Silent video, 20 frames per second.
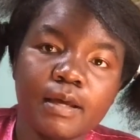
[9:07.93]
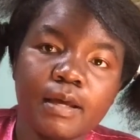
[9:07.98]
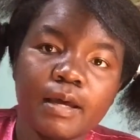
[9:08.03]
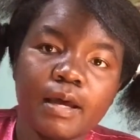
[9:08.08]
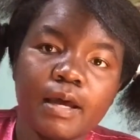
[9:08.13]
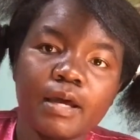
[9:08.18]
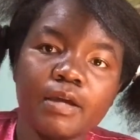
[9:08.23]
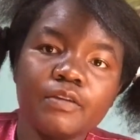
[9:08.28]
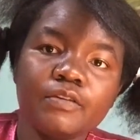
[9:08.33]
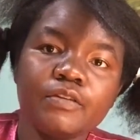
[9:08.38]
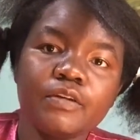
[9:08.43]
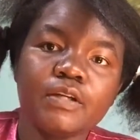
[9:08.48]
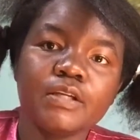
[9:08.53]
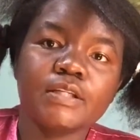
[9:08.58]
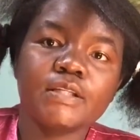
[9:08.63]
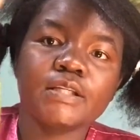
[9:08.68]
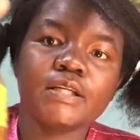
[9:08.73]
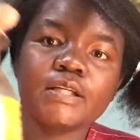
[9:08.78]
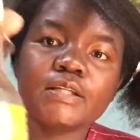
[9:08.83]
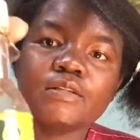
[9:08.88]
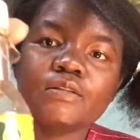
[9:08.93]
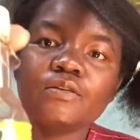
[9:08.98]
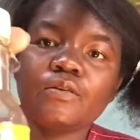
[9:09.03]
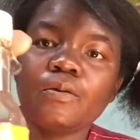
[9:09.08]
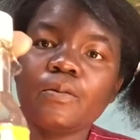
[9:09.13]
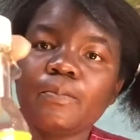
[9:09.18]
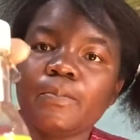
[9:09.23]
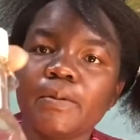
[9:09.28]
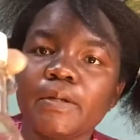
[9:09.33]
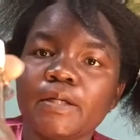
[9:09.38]
I usually just
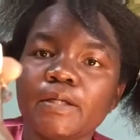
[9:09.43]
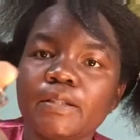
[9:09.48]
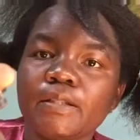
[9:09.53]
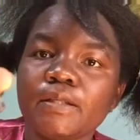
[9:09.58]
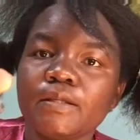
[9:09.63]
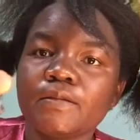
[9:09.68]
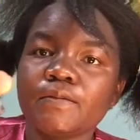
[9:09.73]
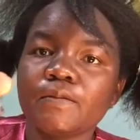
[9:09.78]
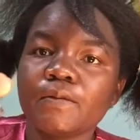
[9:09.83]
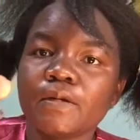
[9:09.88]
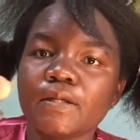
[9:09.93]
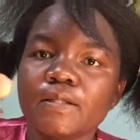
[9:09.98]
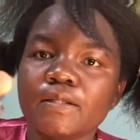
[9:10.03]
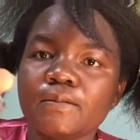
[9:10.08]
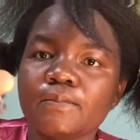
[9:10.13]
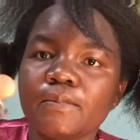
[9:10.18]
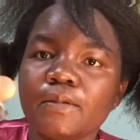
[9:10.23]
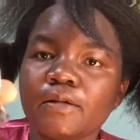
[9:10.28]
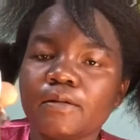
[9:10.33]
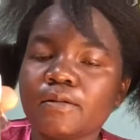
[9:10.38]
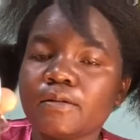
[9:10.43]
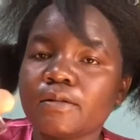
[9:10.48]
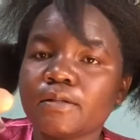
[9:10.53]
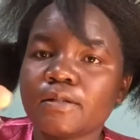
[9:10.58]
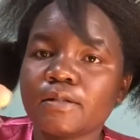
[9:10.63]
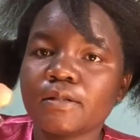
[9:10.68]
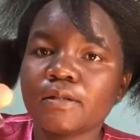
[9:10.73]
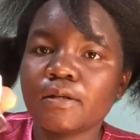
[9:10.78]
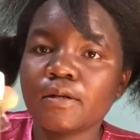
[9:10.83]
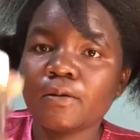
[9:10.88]
go pick these ones
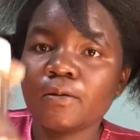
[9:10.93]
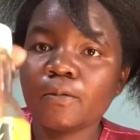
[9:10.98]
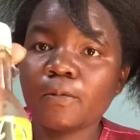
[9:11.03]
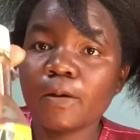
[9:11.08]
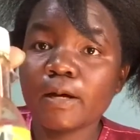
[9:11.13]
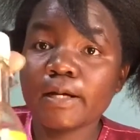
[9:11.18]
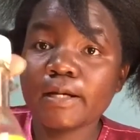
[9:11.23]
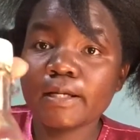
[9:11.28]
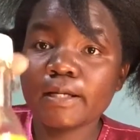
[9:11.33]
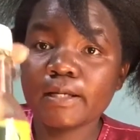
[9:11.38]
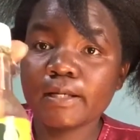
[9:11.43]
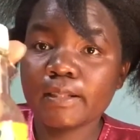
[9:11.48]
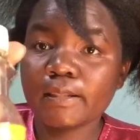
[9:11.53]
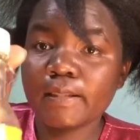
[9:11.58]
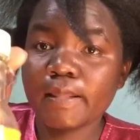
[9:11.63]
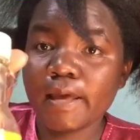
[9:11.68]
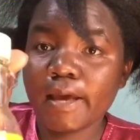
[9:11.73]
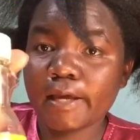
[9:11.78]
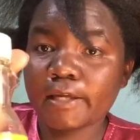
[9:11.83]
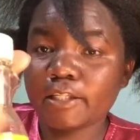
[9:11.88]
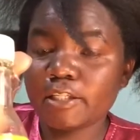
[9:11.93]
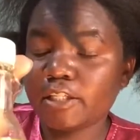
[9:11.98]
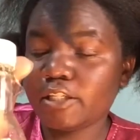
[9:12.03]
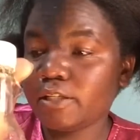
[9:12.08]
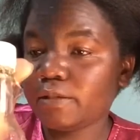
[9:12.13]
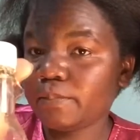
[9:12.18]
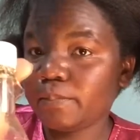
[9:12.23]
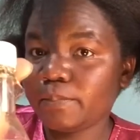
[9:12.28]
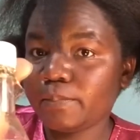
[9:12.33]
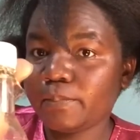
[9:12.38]
because, one, they are
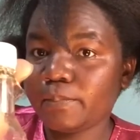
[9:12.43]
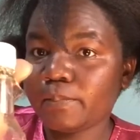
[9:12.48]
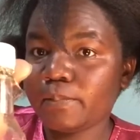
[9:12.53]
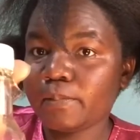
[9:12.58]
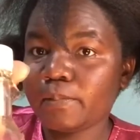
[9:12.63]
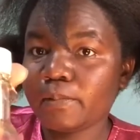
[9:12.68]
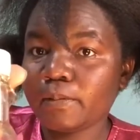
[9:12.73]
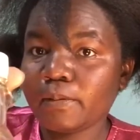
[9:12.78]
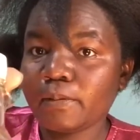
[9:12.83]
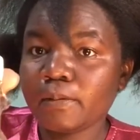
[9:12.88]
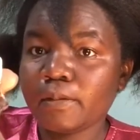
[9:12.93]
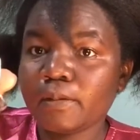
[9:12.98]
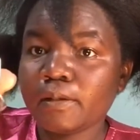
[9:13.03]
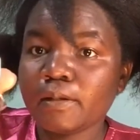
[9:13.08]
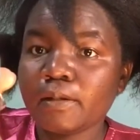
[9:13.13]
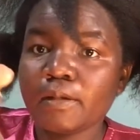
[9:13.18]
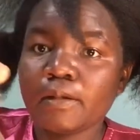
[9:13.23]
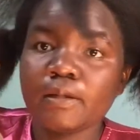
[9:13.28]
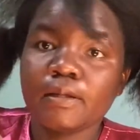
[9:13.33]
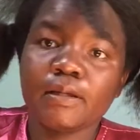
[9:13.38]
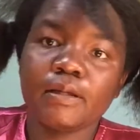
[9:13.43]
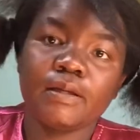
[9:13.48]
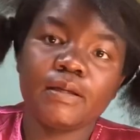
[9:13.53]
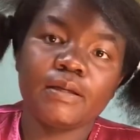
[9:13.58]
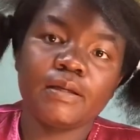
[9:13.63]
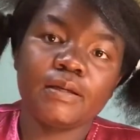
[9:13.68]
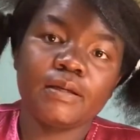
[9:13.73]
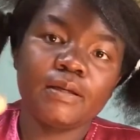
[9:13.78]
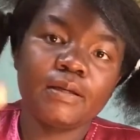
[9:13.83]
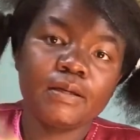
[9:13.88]
cheap
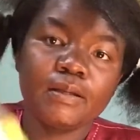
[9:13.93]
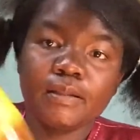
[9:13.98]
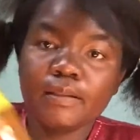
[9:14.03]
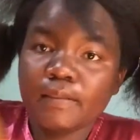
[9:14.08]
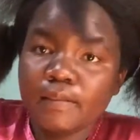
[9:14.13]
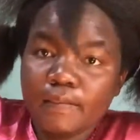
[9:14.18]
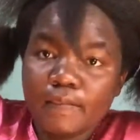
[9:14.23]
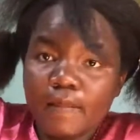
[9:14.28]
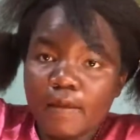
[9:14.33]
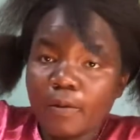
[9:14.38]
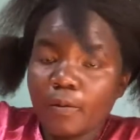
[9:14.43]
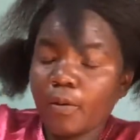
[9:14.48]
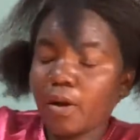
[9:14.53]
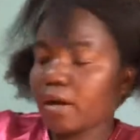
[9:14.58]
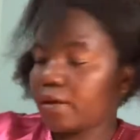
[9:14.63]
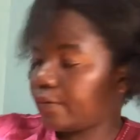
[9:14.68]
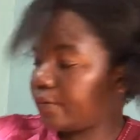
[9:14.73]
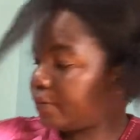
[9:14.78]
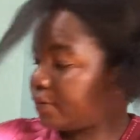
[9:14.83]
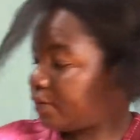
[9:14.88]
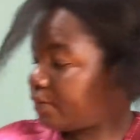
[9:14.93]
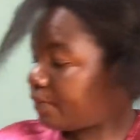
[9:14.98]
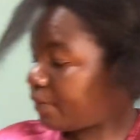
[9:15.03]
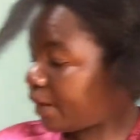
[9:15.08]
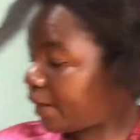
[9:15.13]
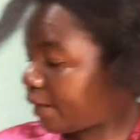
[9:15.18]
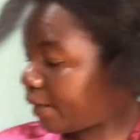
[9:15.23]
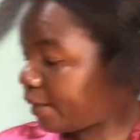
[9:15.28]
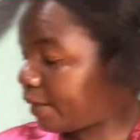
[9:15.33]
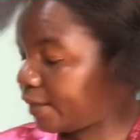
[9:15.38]
and they work with
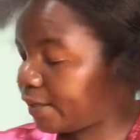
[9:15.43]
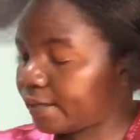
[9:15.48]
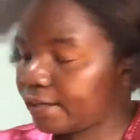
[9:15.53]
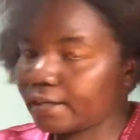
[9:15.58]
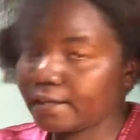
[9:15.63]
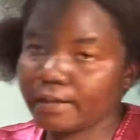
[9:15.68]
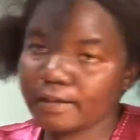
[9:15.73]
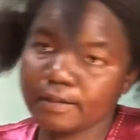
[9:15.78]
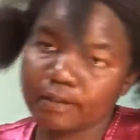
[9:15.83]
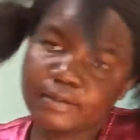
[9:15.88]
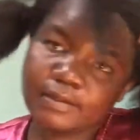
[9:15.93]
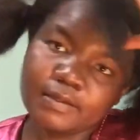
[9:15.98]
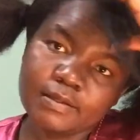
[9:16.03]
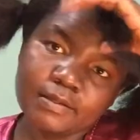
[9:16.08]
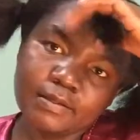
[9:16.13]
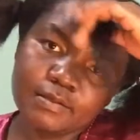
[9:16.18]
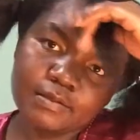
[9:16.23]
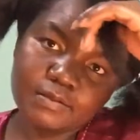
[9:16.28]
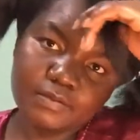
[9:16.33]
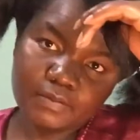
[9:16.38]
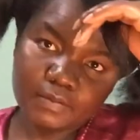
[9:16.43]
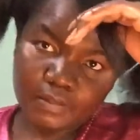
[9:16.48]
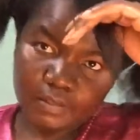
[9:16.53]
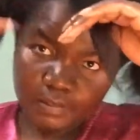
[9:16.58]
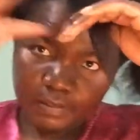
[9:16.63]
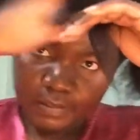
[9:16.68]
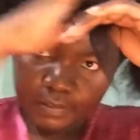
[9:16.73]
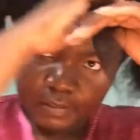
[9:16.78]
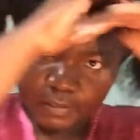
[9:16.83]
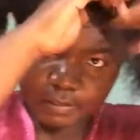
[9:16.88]
my hair. So I
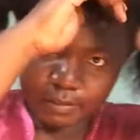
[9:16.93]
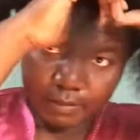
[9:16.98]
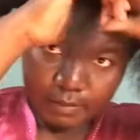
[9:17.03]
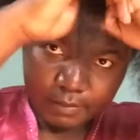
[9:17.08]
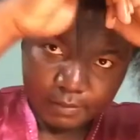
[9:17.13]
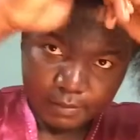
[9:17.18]
think